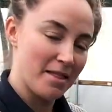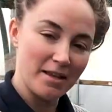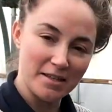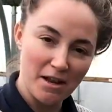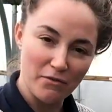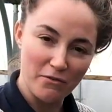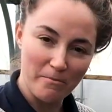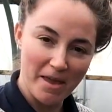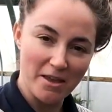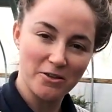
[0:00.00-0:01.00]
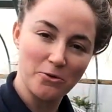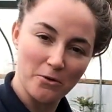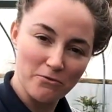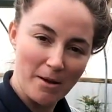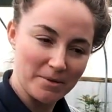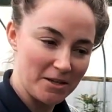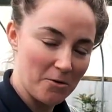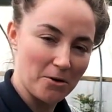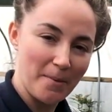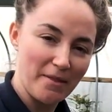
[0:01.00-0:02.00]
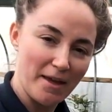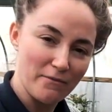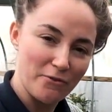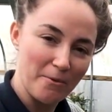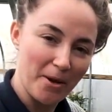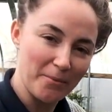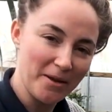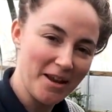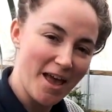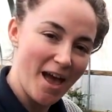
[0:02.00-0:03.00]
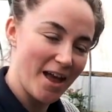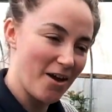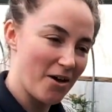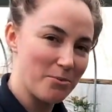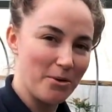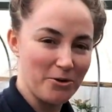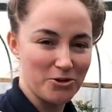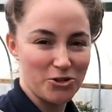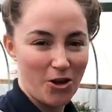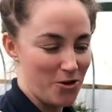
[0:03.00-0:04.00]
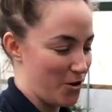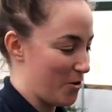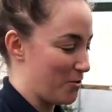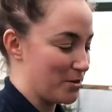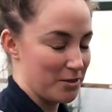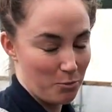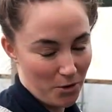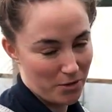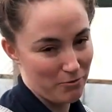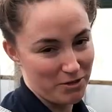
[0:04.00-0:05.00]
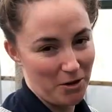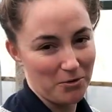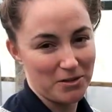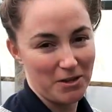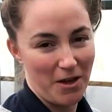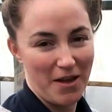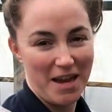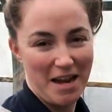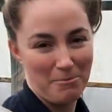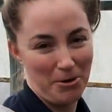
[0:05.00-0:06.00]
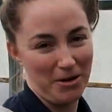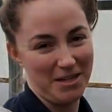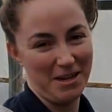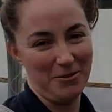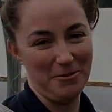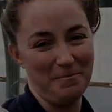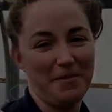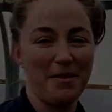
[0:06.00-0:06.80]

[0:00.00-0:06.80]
that's enough of me sort of rabbiting on about that for a moment, and I will show you what the results are in our polytunnel.